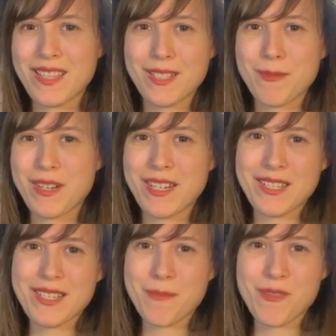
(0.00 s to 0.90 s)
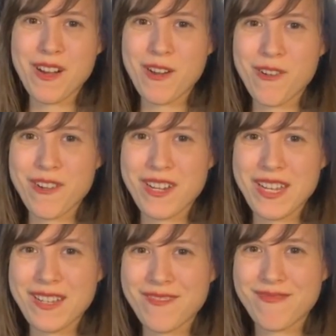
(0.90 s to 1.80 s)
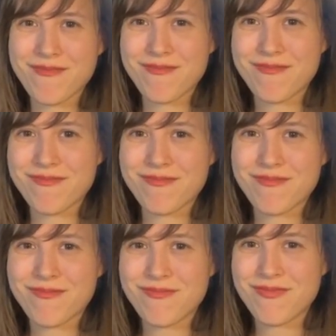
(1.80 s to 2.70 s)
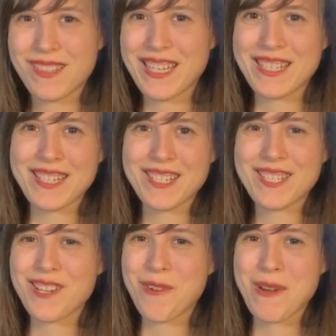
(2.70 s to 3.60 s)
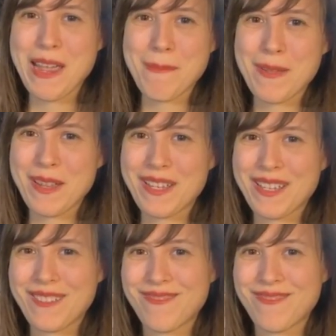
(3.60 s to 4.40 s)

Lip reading: is a priority because it's so epic.